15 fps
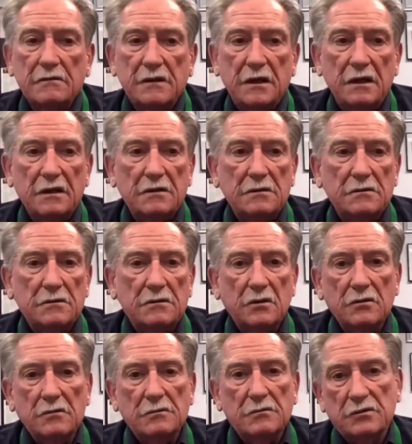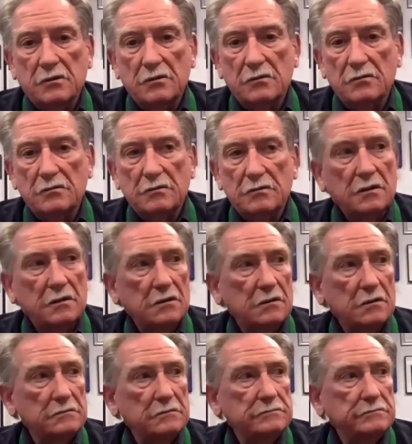they can go to Munro,
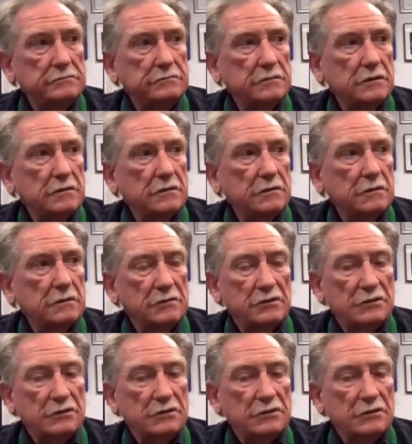um, uh,